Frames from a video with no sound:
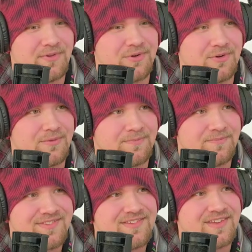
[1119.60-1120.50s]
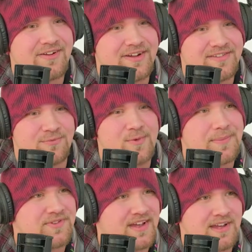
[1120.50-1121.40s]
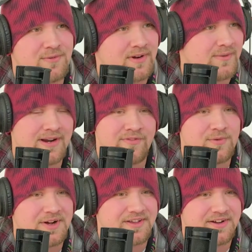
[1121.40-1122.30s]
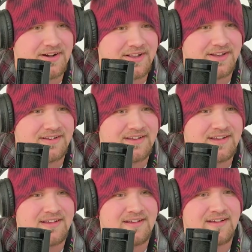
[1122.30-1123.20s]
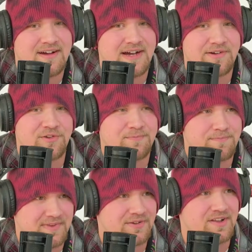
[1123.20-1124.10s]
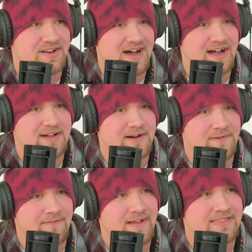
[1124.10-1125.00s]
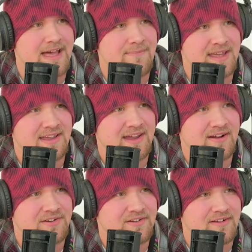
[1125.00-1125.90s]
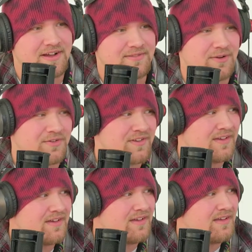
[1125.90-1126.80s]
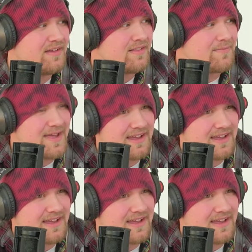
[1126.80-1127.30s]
whole series and website, whatever you want to call it. It was a knockoff of like that main character. Like the main